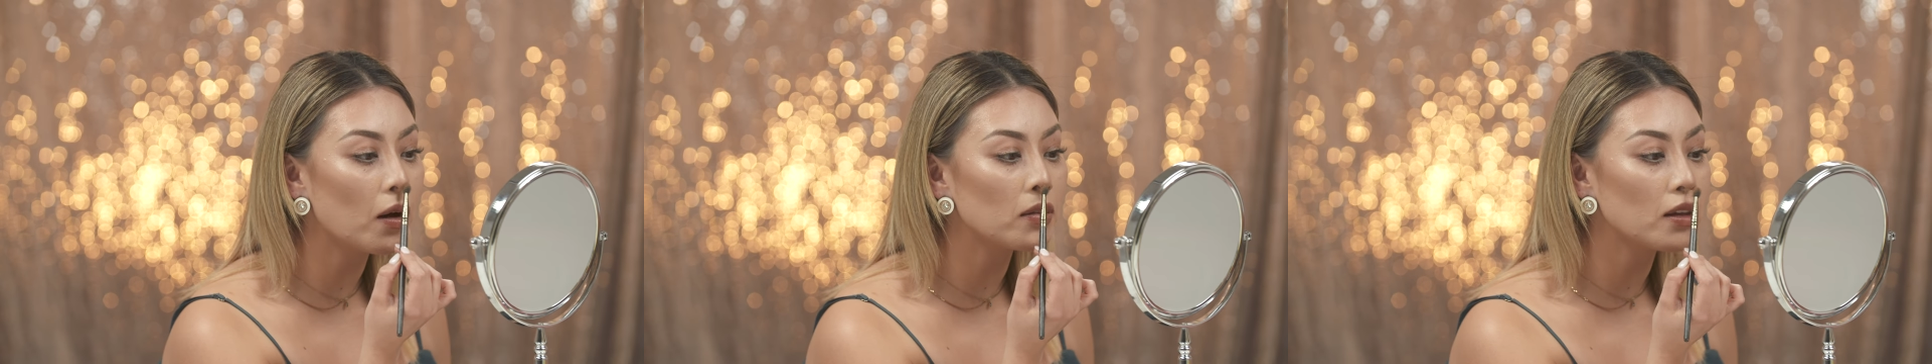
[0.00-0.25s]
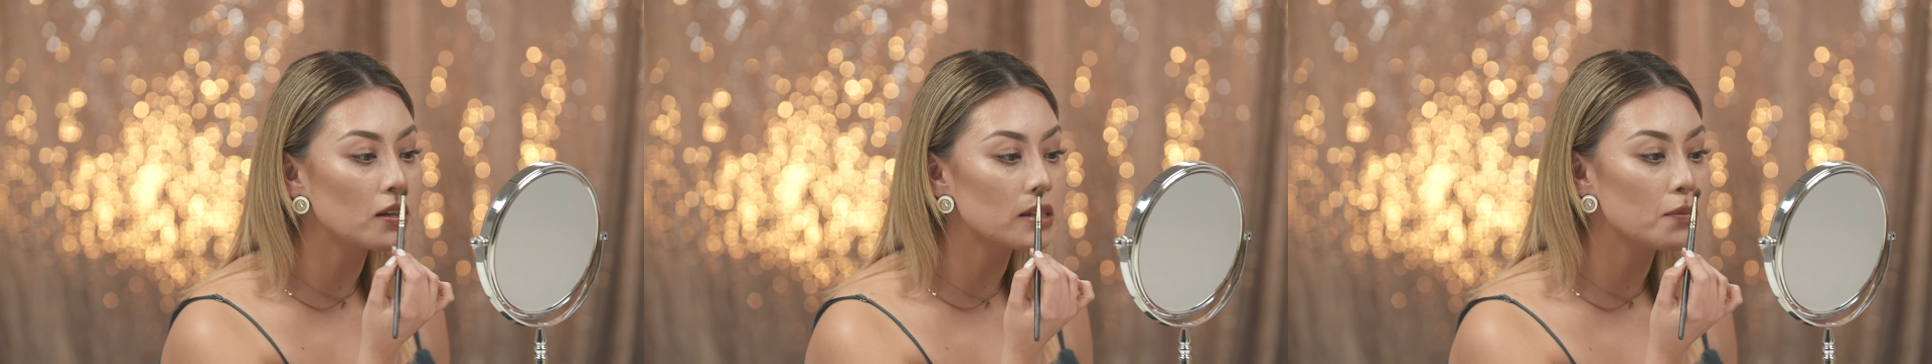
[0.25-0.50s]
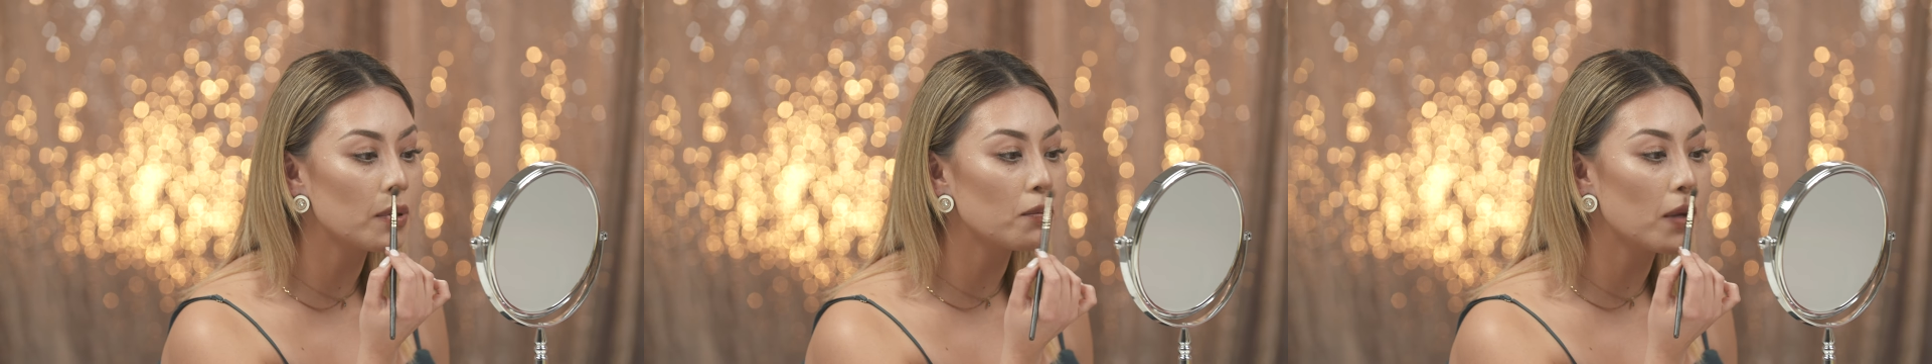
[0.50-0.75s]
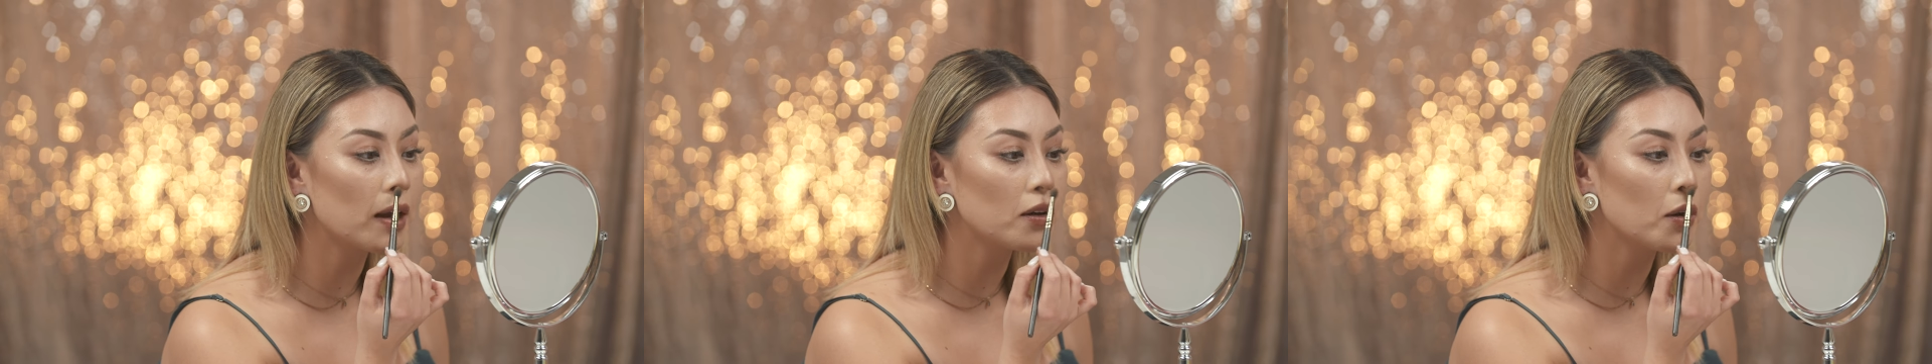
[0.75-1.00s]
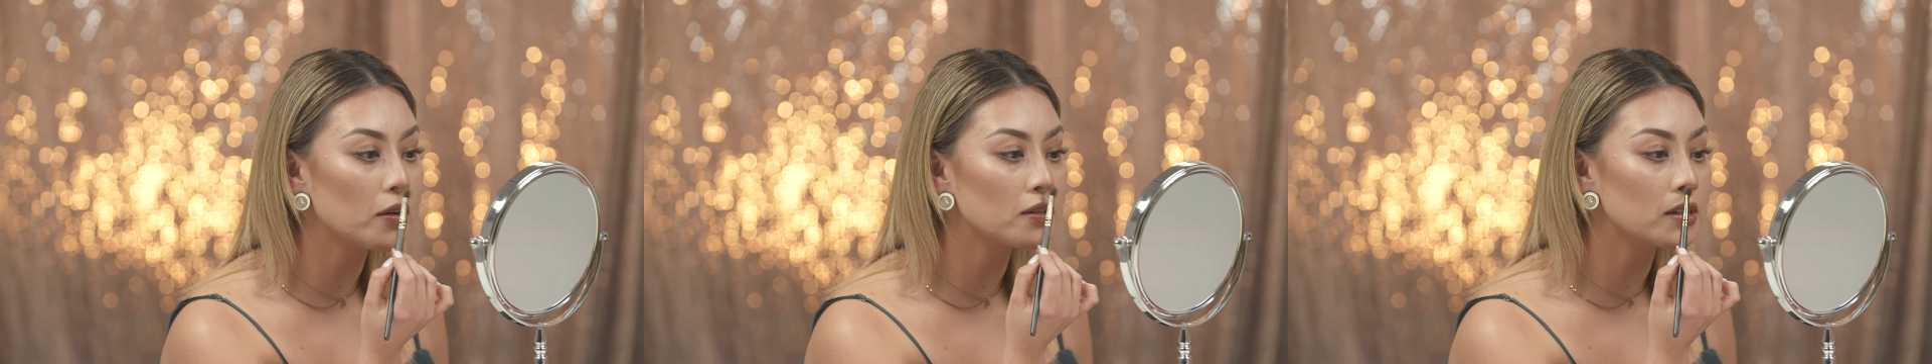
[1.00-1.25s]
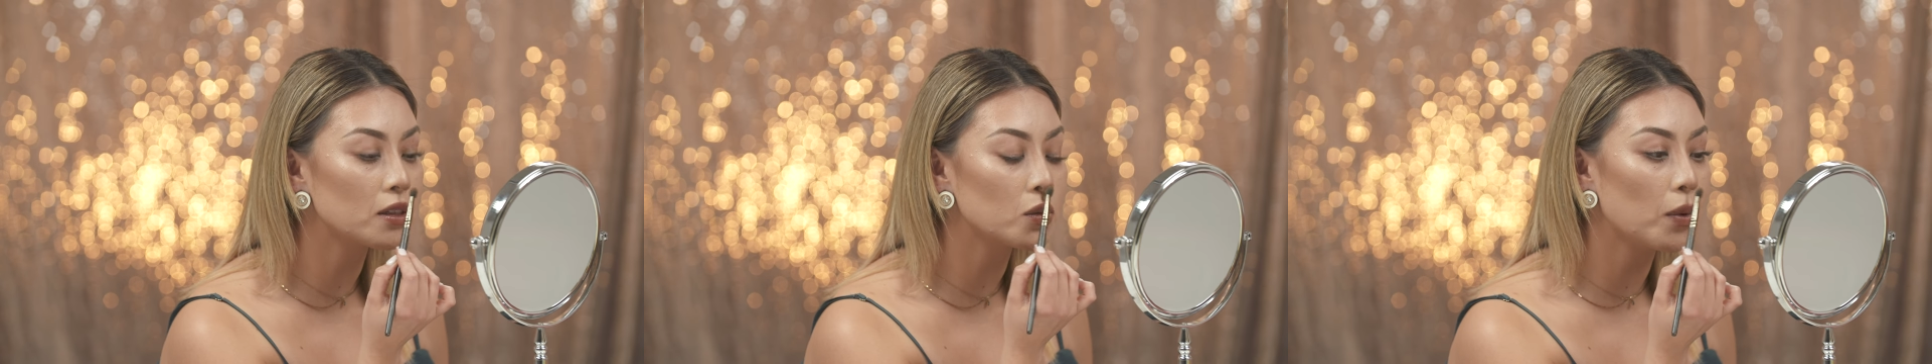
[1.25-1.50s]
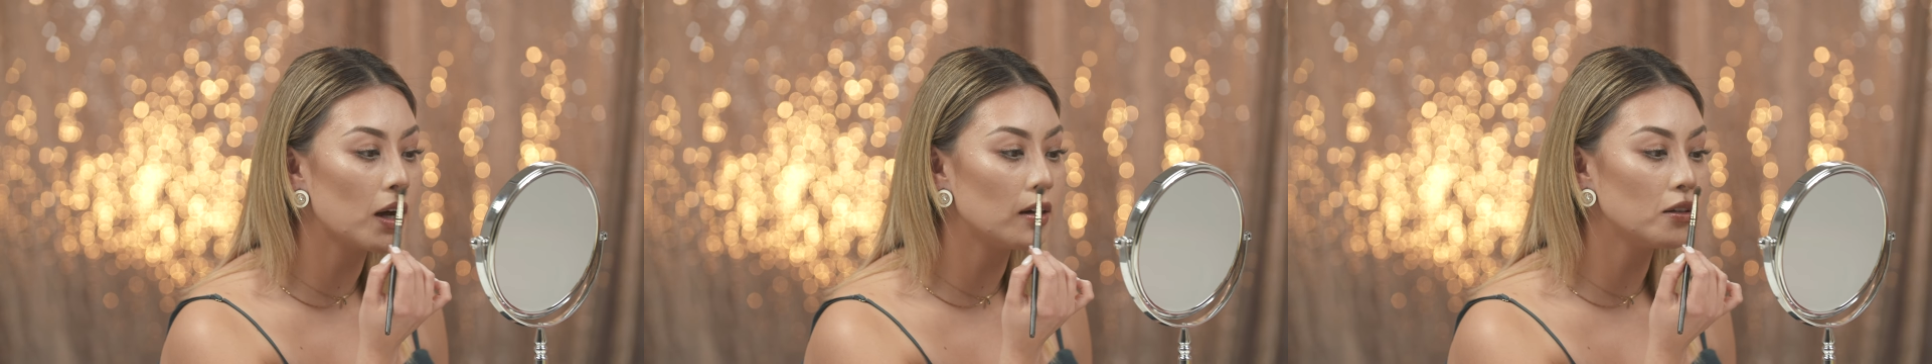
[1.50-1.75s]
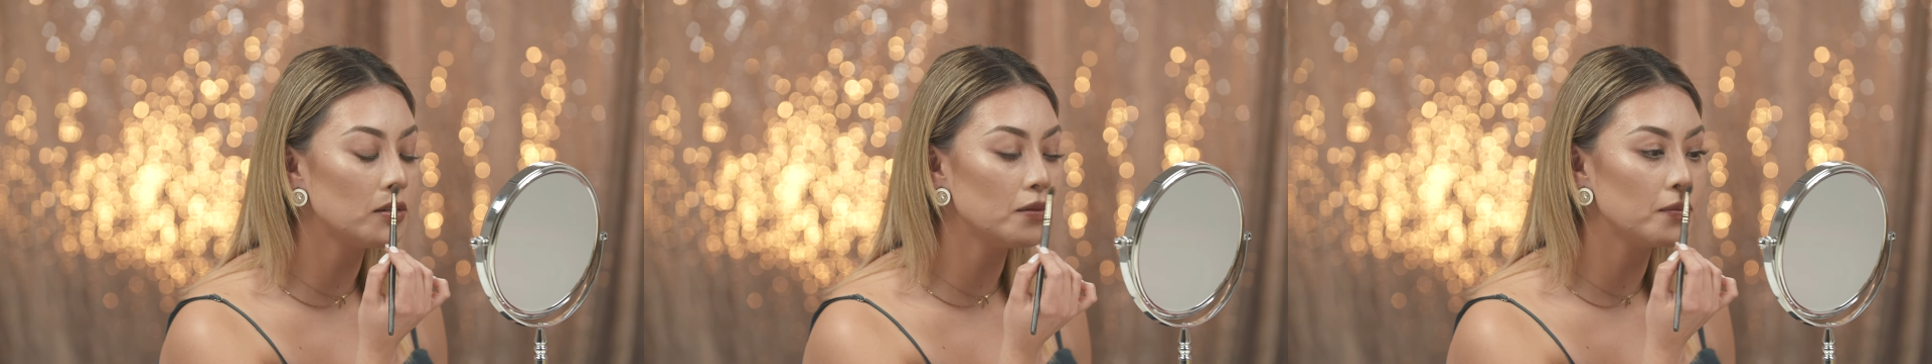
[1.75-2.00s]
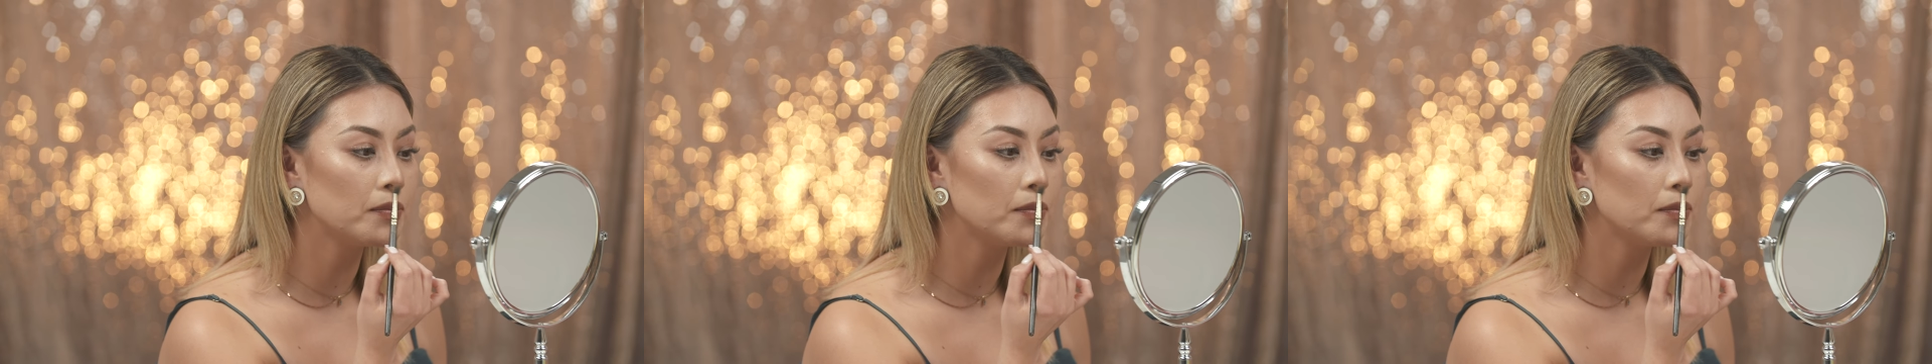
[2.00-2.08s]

on the tip of my nose as well.